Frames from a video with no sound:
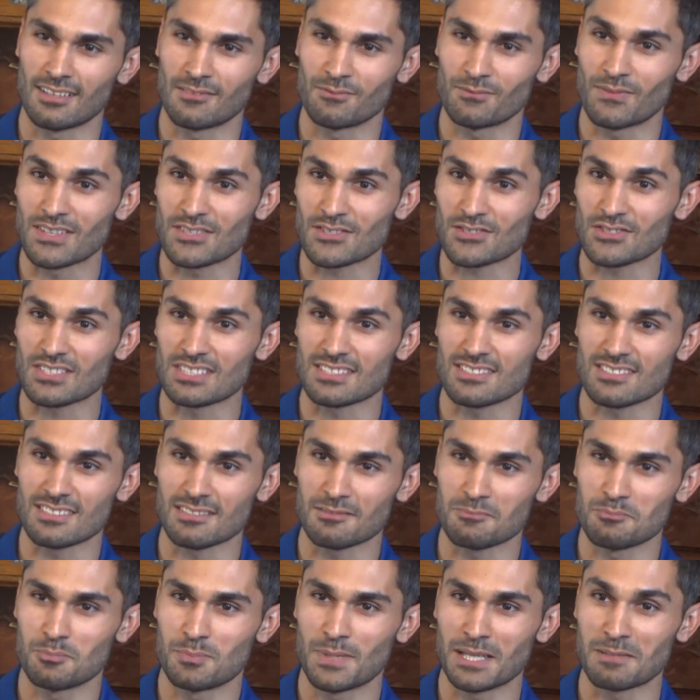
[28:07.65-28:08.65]
eventually to
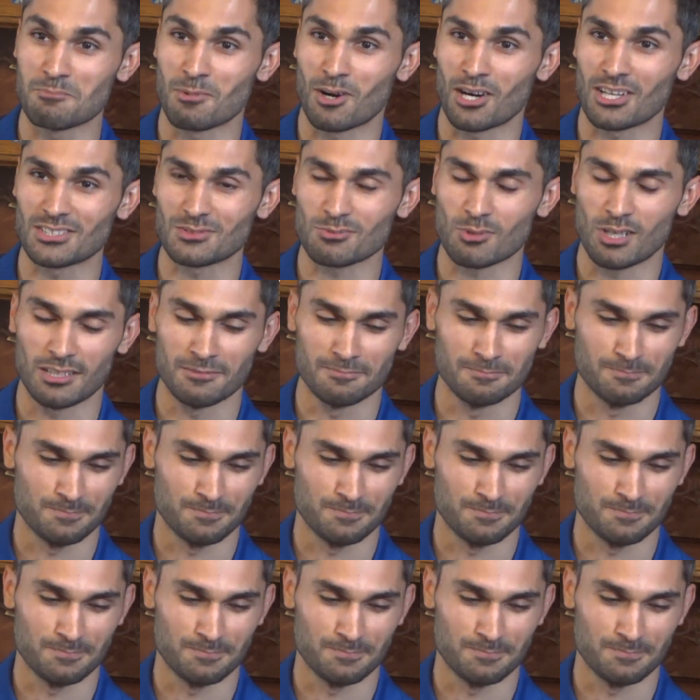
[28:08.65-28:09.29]
the big bar as well.